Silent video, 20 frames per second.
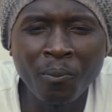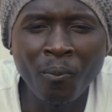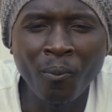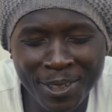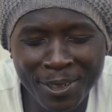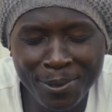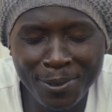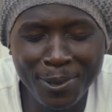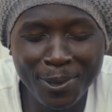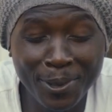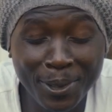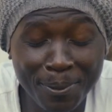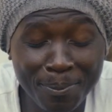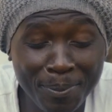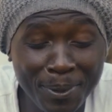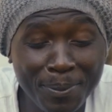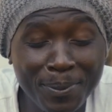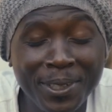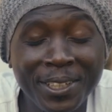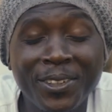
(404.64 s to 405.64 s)
Give you a
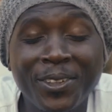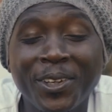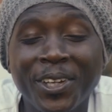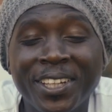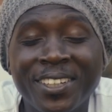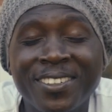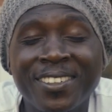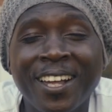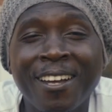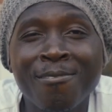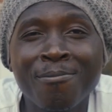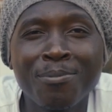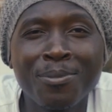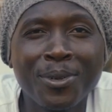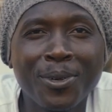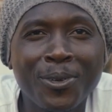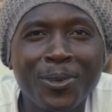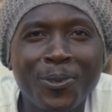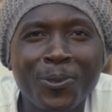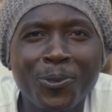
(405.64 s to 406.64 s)
biblical
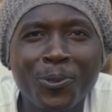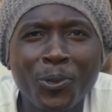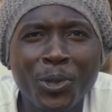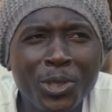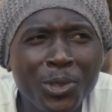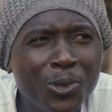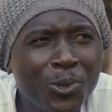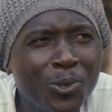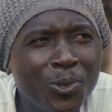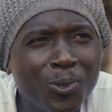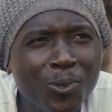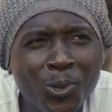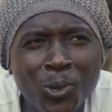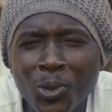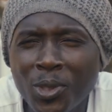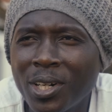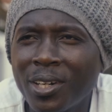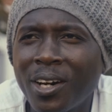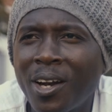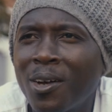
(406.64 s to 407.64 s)
example. When you
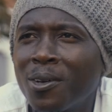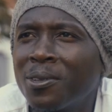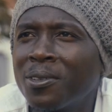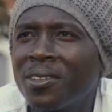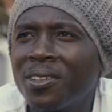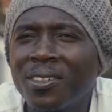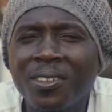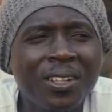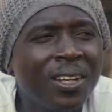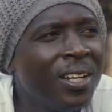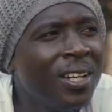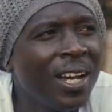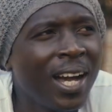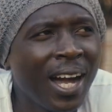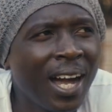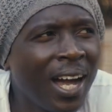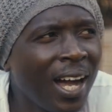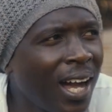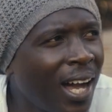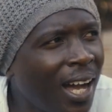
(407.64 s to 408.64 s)
look around
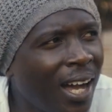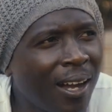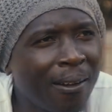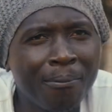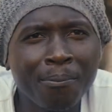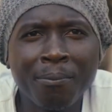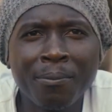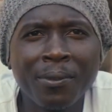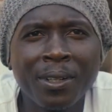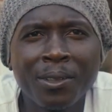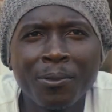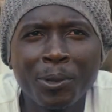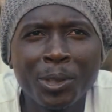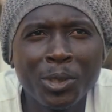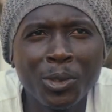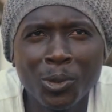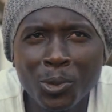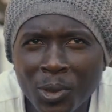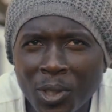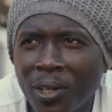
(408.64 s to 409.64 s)

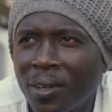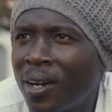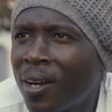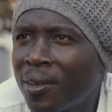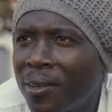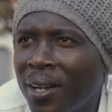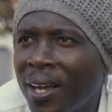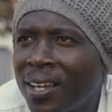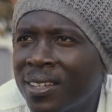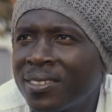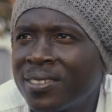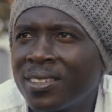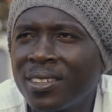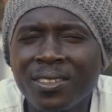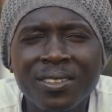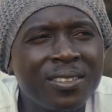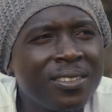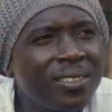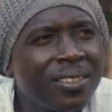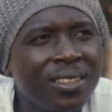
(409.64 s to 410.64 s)
us
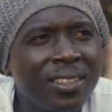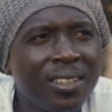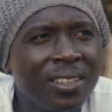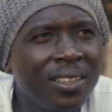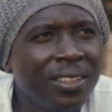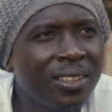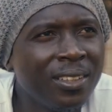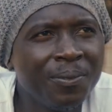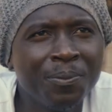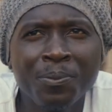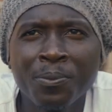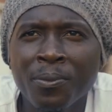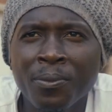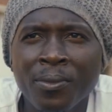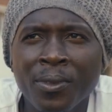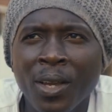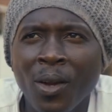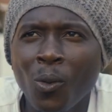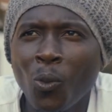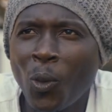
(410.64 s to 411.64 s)
and see
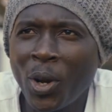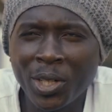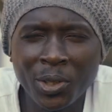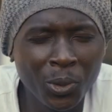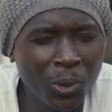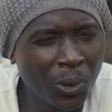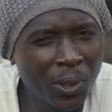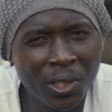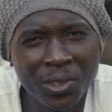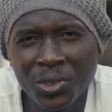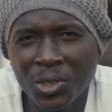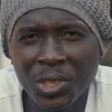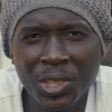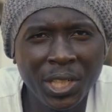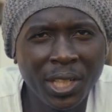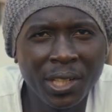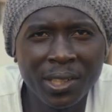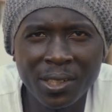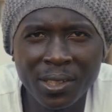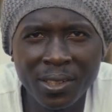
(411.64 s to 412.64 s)
what God has
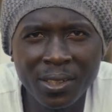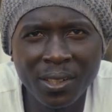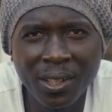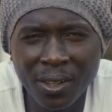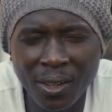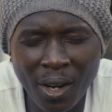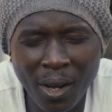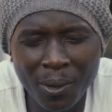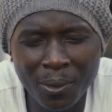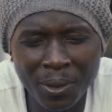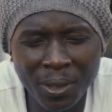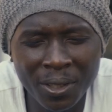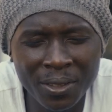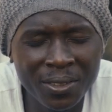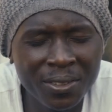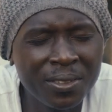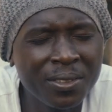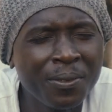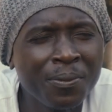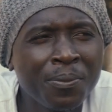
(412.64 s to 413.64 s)
created around
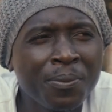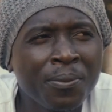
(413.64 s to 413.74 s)
us,